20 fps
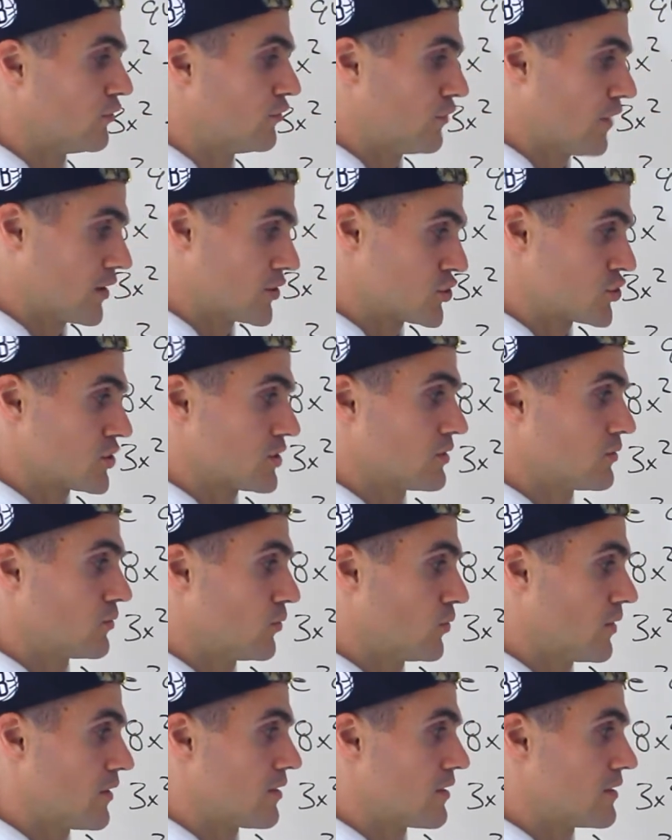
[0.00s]
function
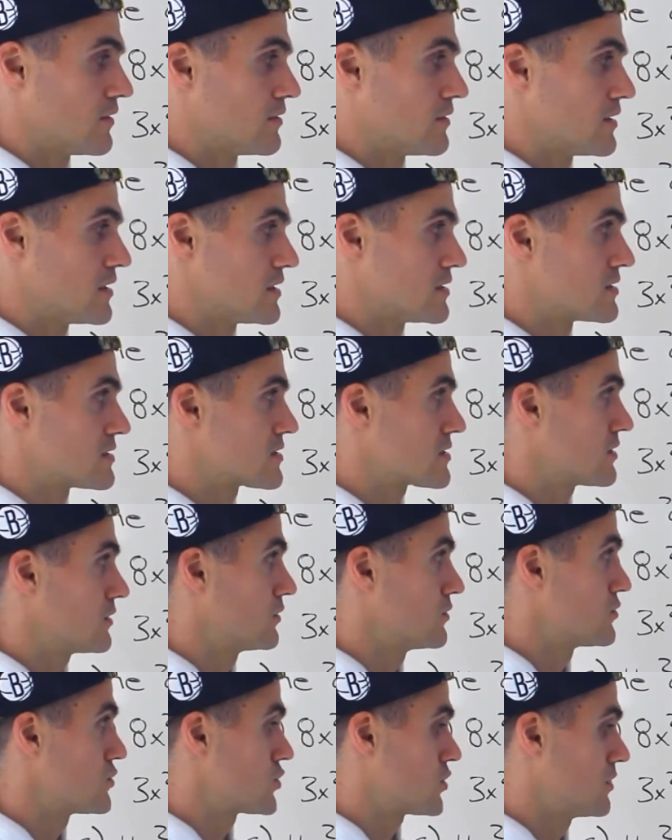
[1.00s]
within the
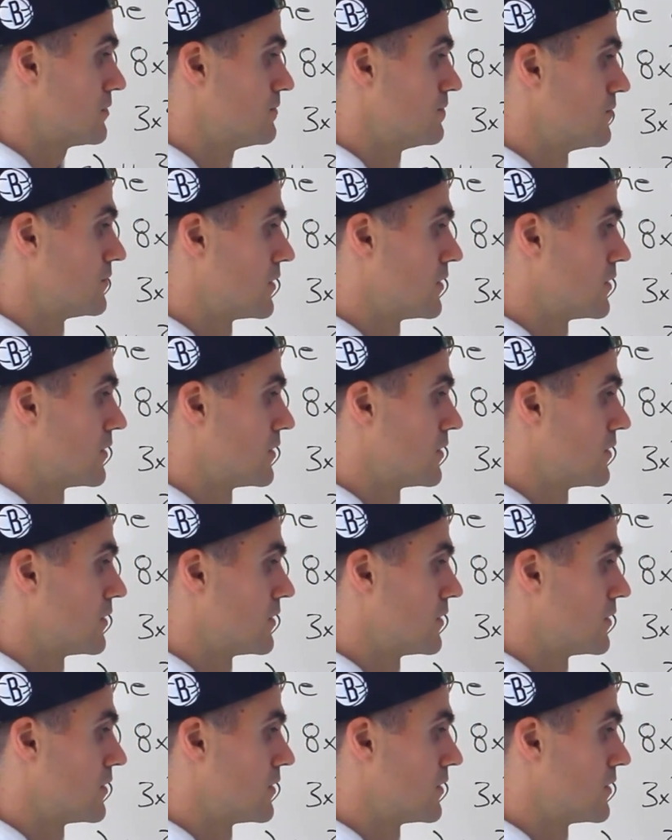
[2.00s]
solution,